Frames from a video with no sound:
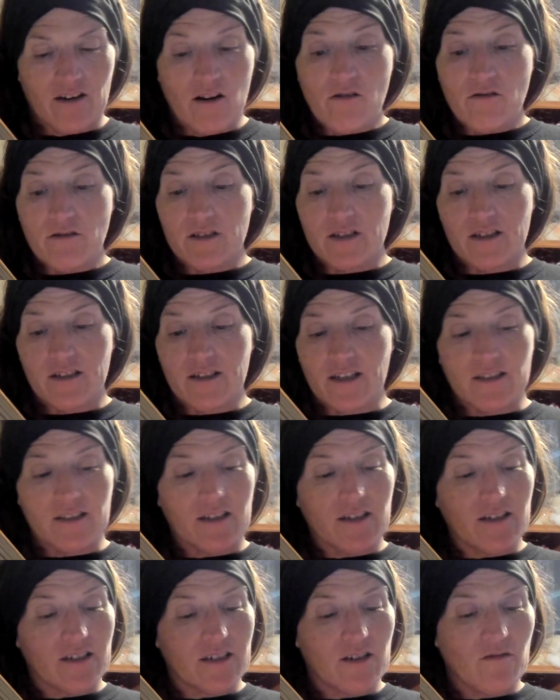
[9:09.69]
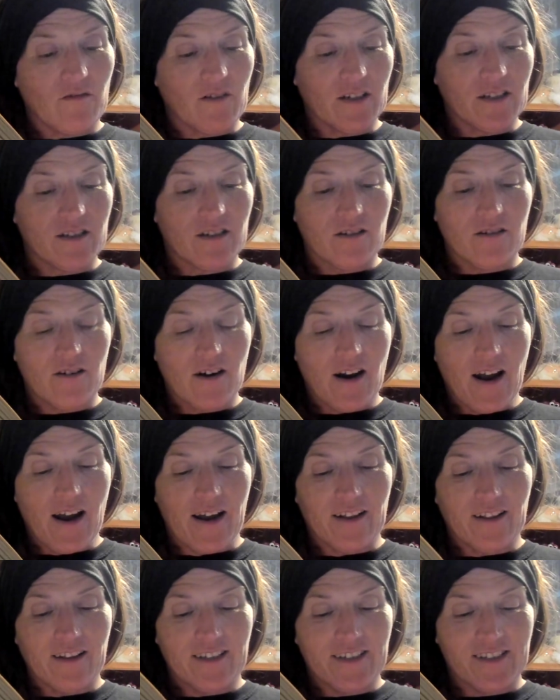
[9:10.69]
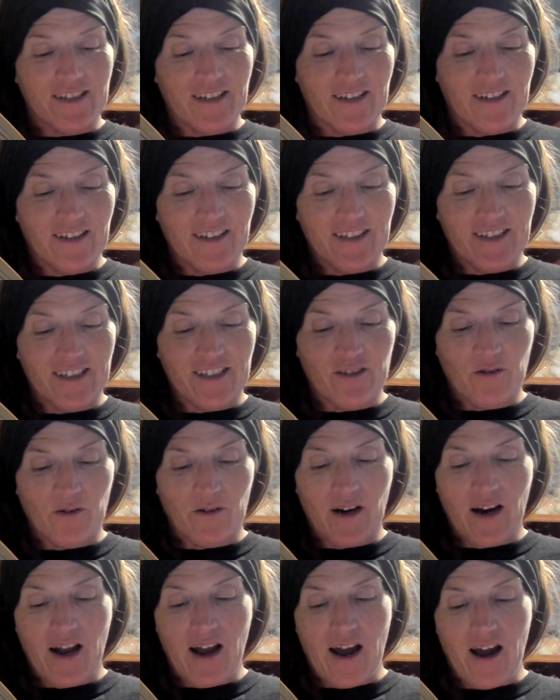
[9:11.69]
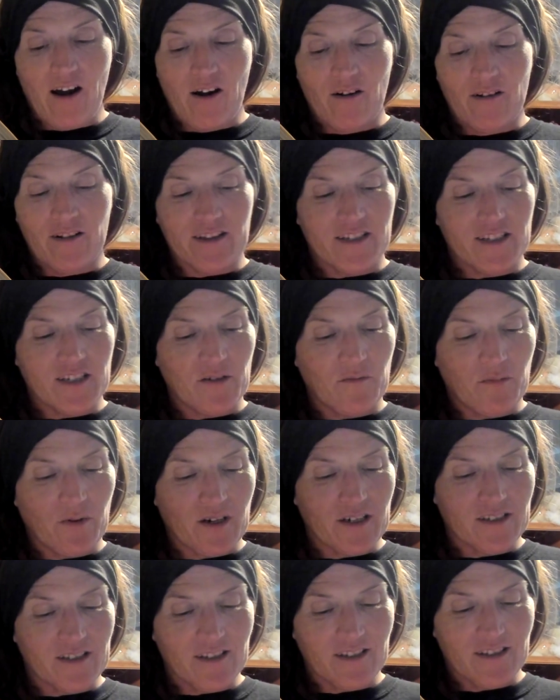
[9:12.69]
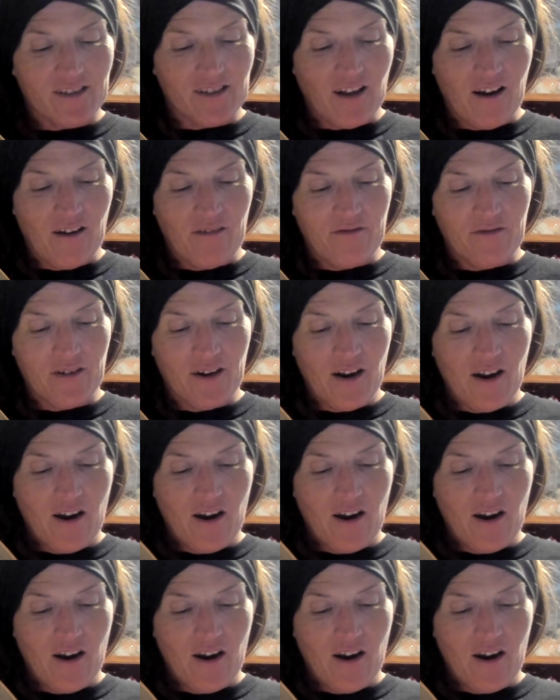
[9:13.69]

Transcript: No, she doesn't. She wants to cry. Listen to her howl. And she pressed the soft